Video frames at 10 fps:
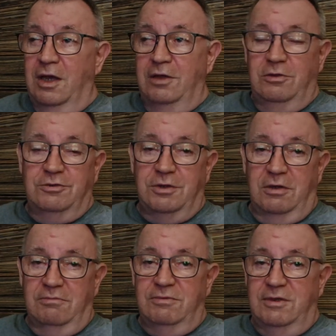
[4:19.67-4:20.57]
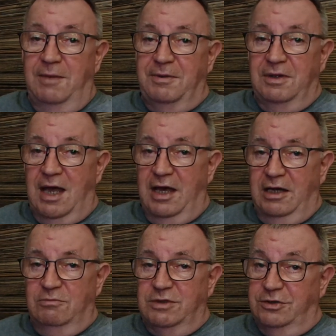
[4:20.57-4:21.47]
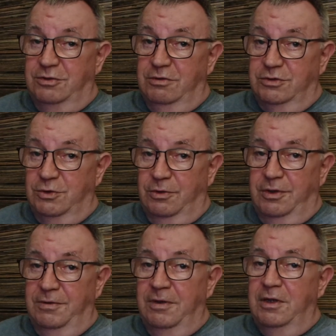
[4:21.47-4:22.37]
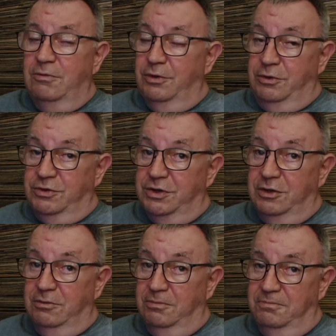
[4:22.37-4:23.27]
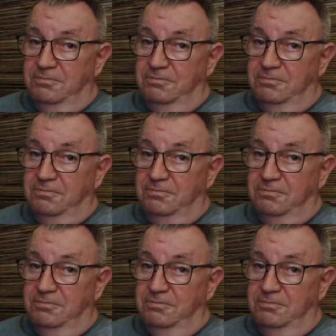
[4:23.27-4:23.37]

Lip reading: Then you start keeping items that you enjoy when you see them.